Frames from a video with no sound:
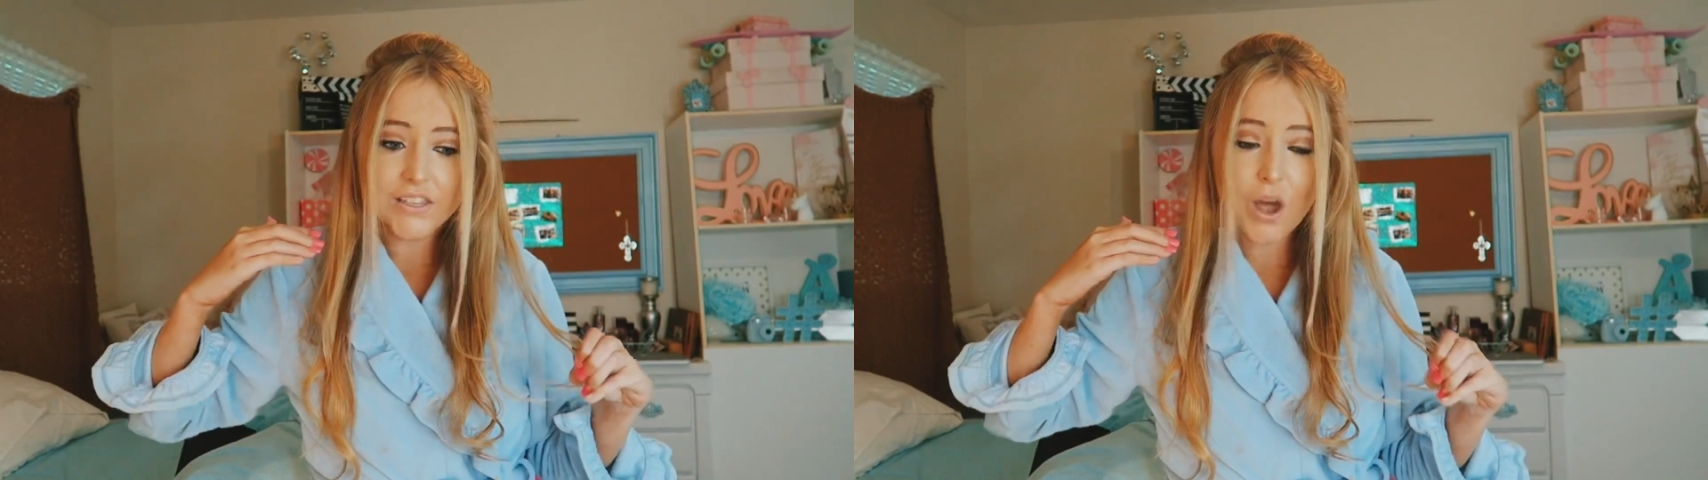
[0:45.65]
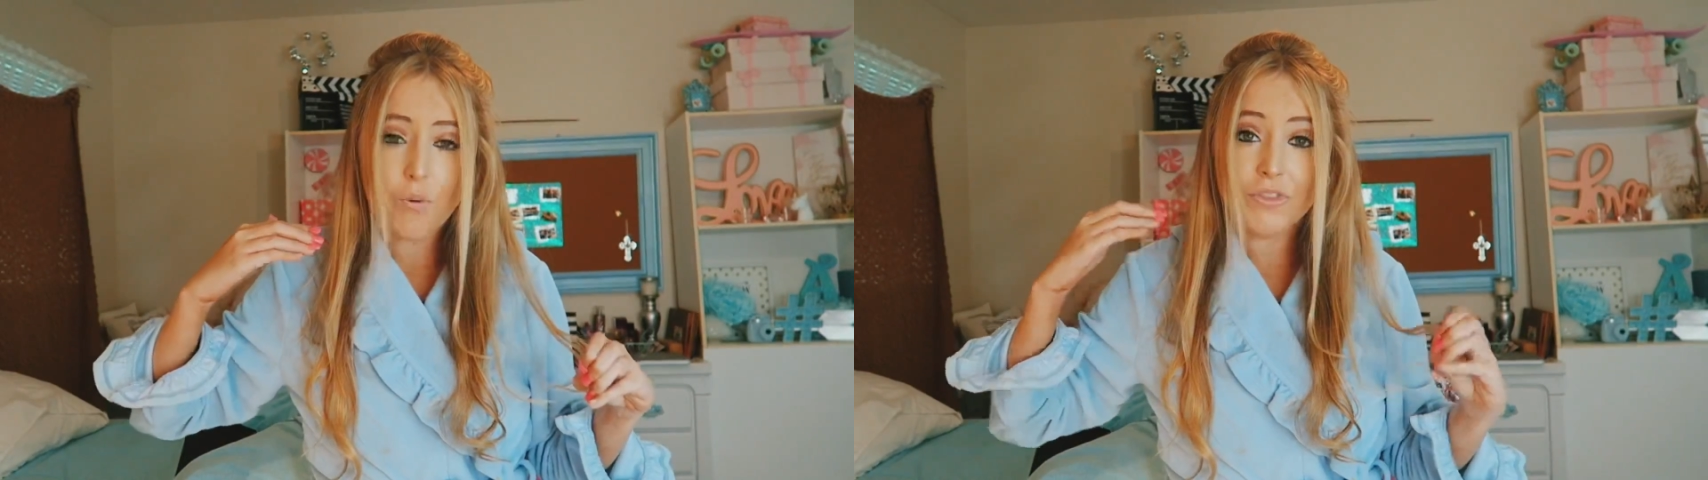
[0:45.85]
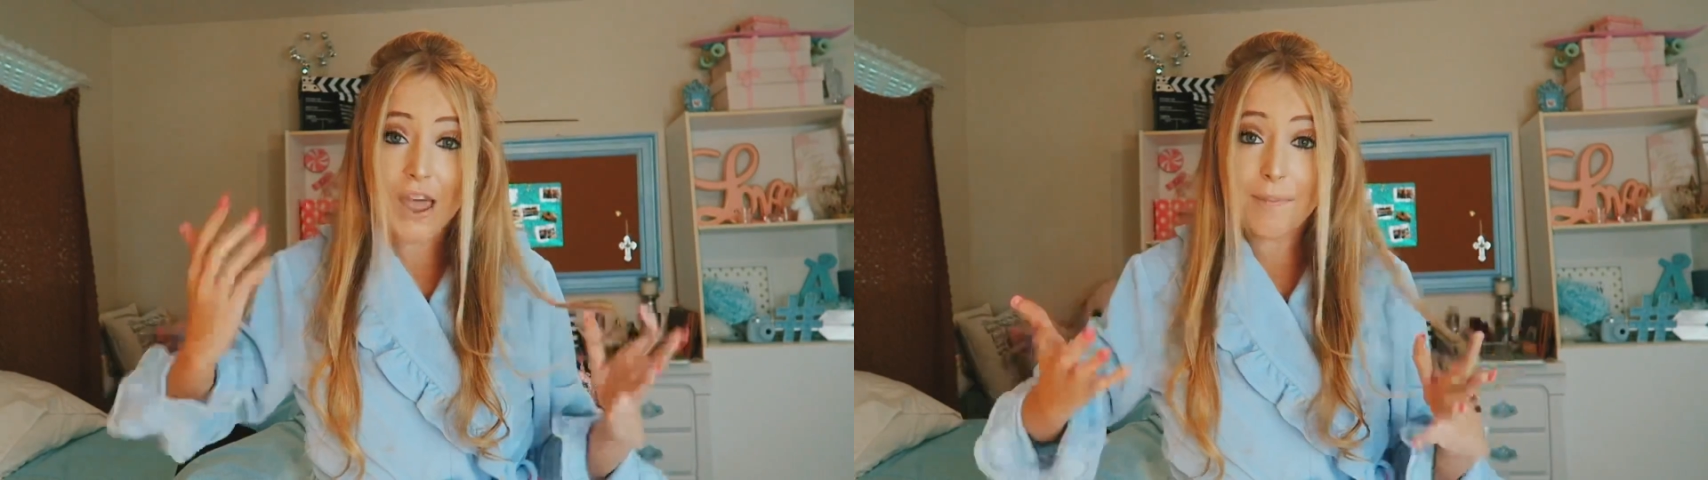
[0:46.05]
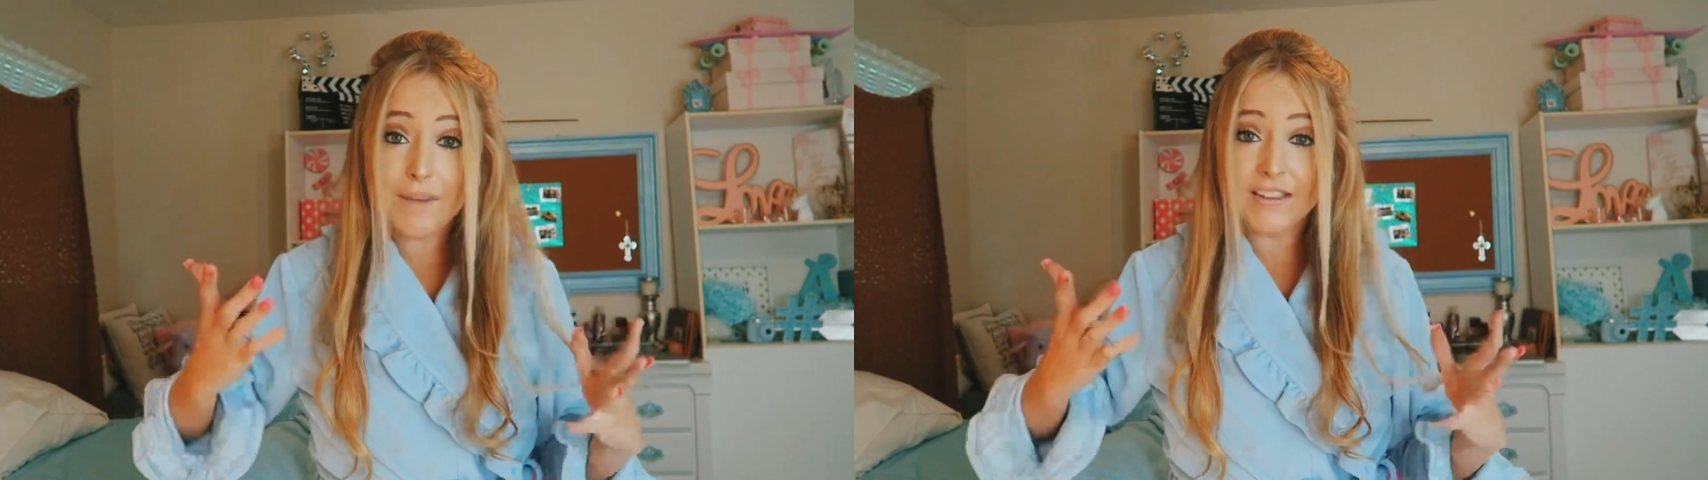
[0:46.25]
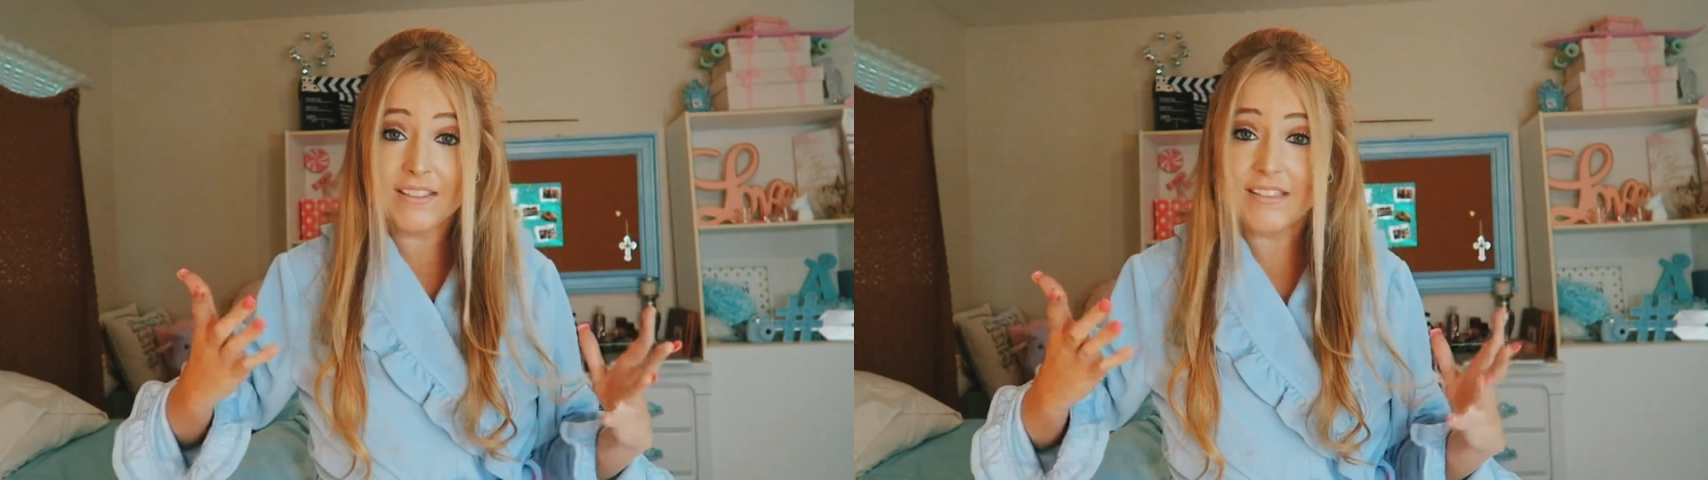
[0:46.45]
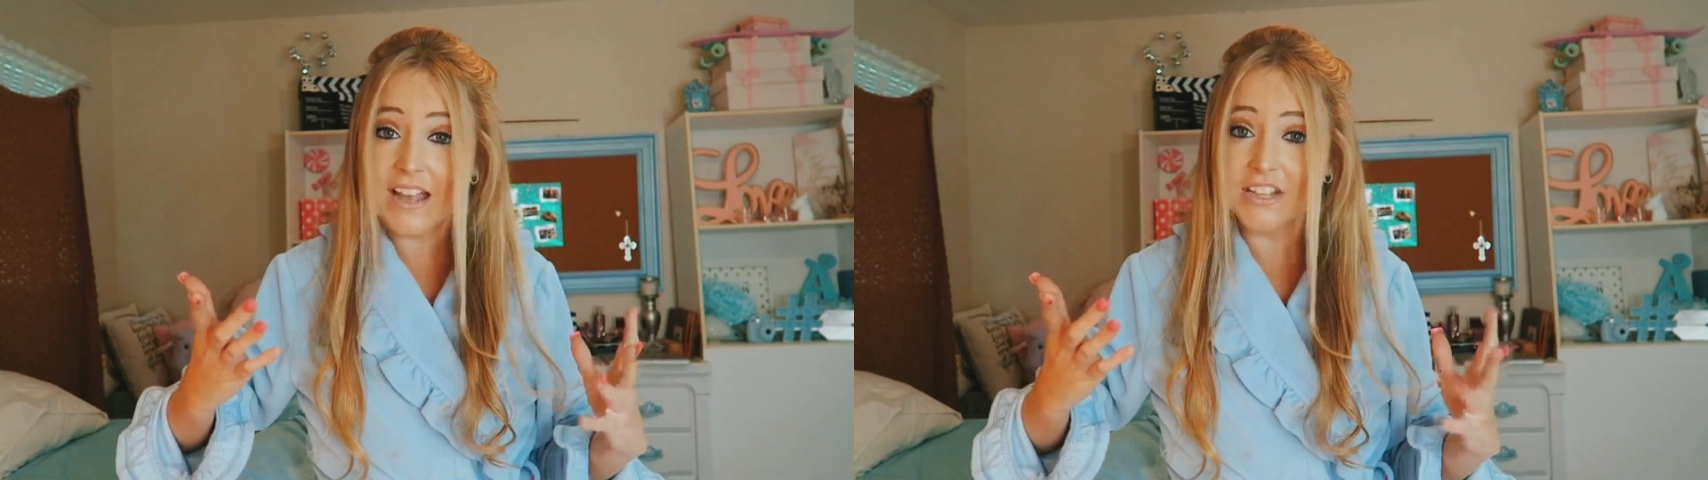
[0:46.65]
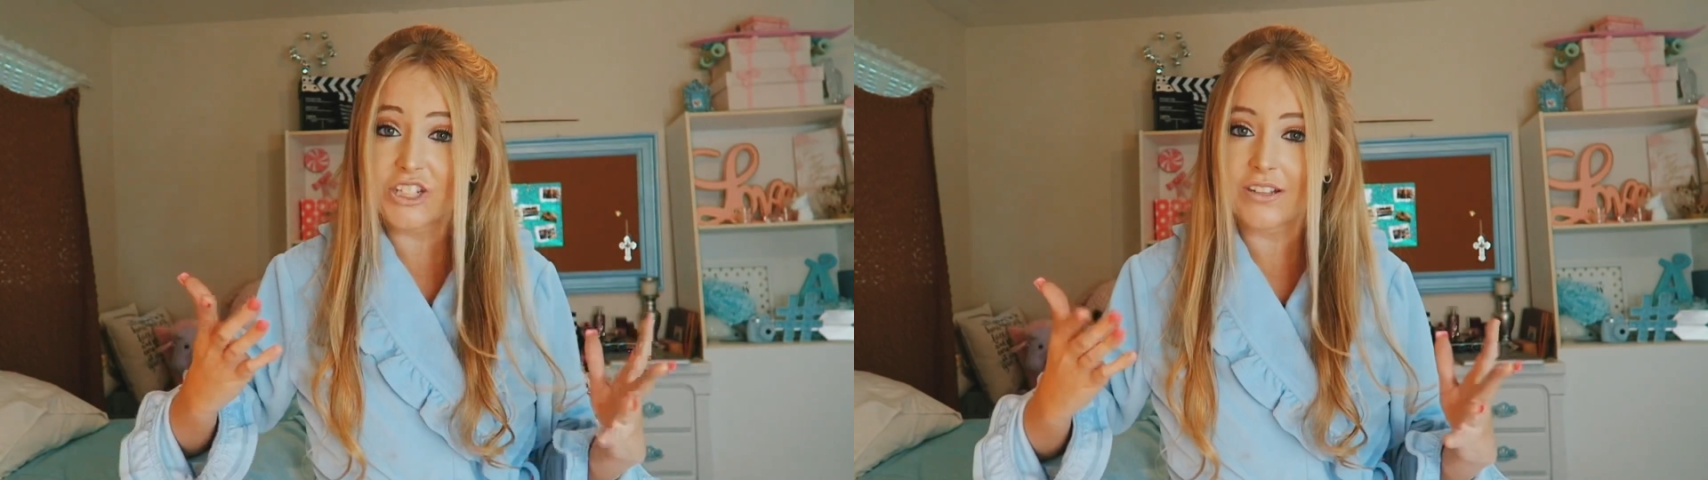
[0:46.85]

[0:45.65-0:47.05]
So with that being said,